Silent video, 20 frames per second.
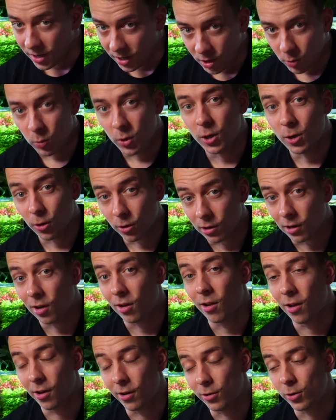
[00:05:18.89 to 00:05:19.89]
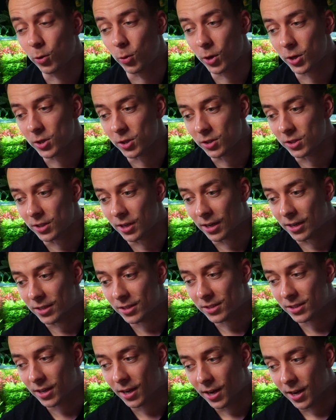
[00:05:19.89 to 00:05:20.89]
And we got a lot of questions,
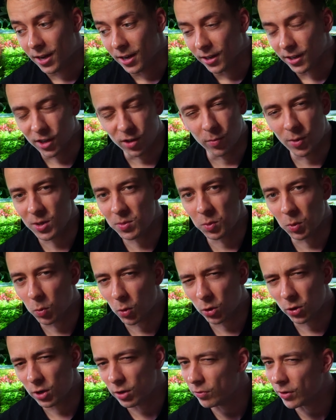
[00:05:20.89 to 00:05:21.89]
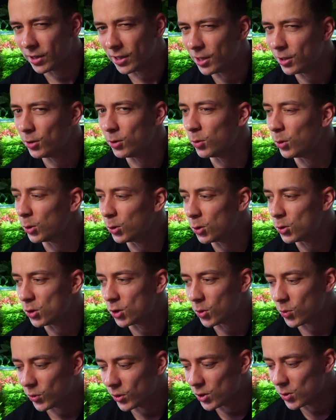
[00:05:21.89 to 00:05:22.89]
guys. Kind of makes me wonder if I didn't do a good
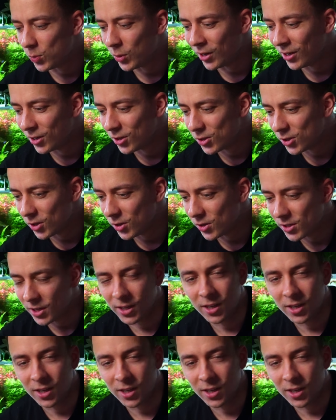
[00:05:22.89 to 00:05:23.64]
job with this beginner series.